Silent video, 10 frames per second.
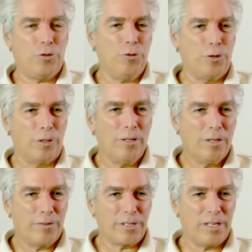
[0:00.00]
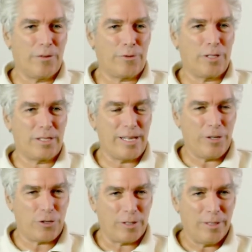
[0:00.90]
tool for
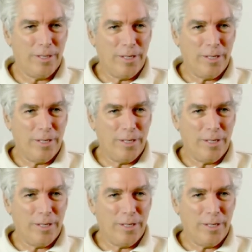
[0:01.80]
self-realization,